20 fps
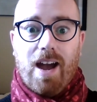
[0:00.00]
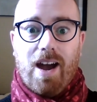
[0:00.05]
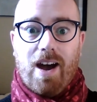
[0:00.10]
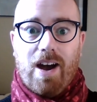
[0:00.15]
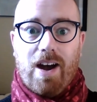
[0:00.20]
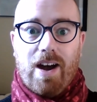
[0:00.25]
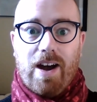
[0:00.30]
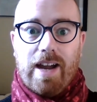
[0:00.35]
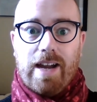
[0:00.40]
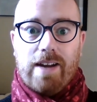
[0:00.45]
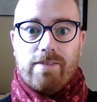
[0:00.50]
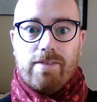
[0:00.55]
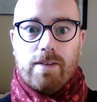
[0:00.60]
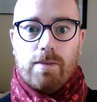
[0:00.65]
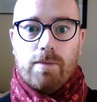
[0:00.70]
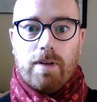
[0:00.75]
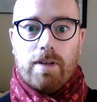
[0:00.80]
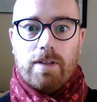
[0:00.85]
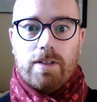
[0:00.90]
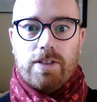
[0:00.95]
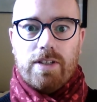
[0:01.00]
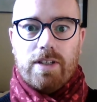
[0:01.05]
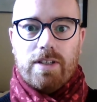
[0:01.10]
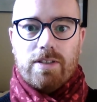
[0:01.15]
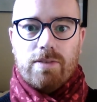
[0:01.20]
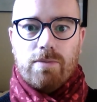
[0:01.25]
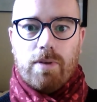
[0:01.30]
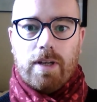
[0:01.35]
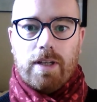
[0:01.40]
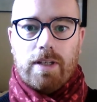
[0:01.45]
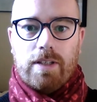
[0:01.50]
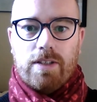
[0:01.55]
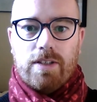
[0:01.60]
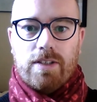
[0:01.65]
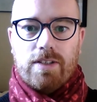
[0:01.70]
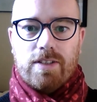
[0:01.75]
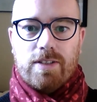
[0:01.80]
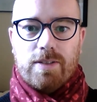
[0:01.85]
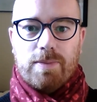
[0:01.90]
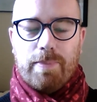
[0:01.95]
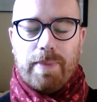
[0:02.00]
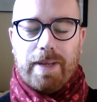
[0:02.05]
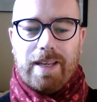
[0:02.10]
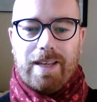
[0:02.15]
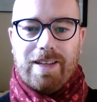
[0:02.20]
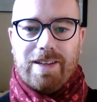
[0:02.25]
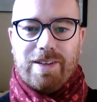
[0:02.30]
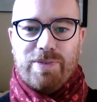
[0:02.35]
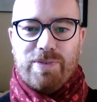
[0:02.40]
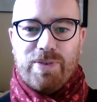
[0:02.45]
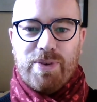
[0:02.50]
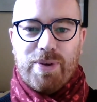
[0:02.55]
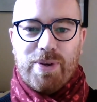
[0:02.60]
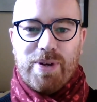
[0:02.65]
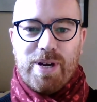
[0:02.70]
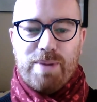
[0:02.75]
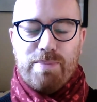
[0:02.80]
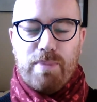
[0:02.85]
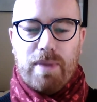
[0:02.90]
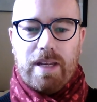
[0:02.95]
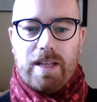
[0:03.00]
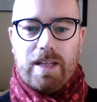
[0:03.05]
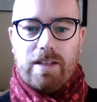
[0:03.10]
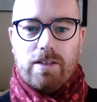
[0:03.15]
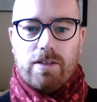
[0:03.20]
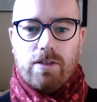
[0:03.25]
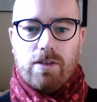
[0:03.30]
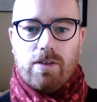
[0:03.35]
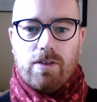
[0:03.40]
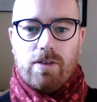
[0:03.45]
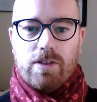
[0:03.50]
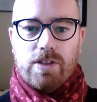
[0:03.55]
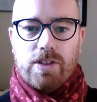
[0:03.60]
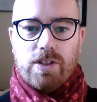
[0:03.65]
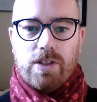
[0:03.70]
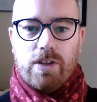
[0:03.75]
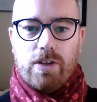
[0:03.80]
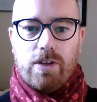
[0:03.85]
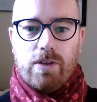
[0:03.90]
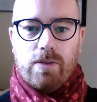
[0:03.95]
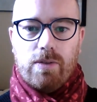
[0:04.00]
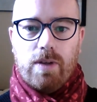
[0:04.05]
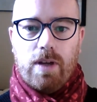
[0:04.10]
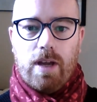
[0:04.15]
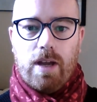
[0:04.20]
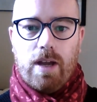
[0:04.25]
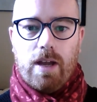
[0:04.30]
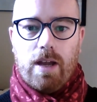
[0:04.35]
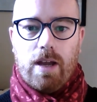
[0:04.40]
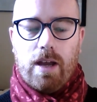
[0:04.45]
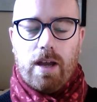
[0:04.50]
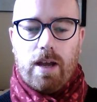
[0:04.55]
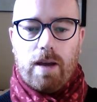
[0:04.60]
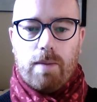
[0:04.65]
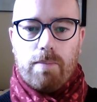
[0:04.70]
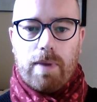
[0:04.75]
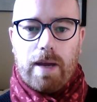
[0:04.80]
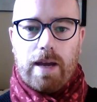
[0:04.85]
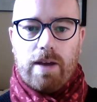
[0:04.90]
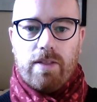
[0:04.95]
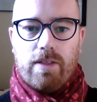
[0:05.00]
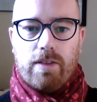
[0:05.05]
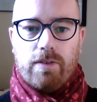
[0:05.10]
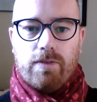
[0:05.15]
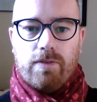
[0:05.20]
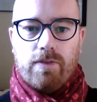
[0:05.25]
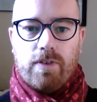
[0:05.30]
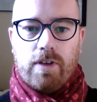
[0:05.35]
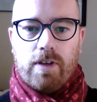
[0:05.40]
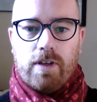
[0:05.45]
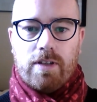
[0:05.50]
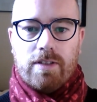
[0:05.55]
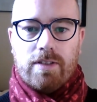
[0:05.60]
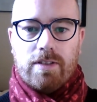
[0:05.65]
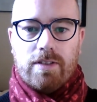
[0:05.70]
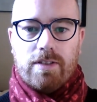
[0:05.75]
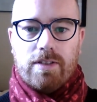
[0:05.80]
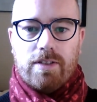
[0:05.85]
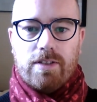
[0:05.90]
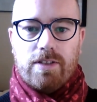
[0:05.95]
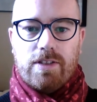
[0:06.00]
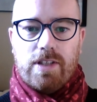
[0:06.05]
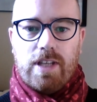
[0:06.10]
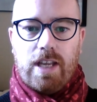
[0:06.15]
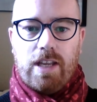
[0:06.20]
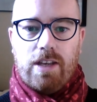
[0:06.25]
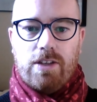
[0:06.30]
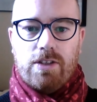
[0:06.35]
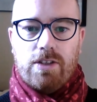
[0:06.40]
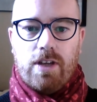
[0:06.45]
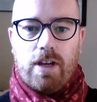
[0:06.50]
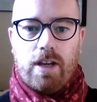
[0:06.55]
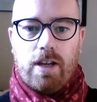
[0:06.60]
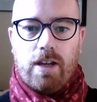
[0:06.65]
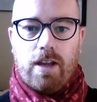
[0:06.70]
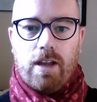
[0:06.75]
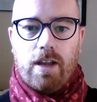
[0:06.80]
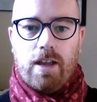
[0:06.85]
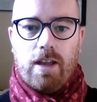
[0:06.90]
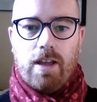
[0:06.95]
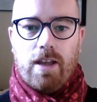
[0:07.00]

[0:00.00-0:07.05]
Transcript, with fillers: Hi, everyone. Just wanted to speak for a minute or two about the first teaching